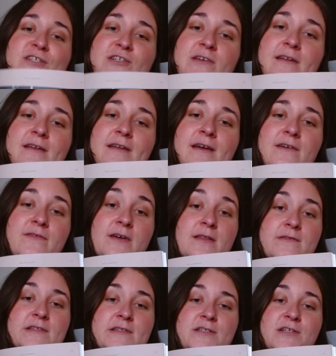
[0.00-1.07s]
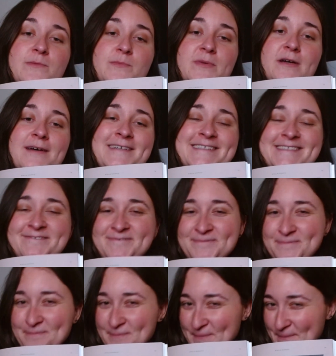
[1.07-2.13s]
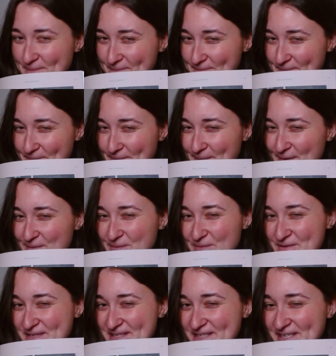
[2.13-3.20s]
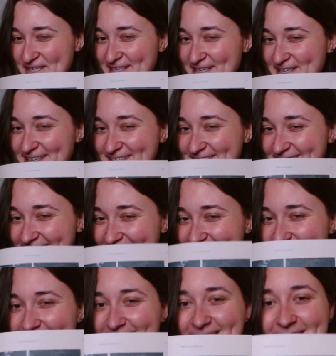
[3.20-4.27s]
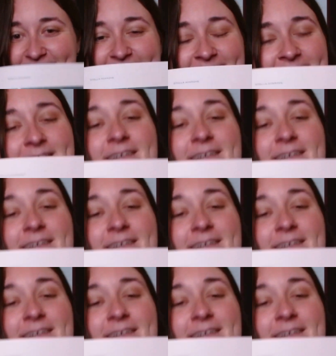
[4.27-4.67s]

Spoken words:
you can have either as a jumper or as a cardigan.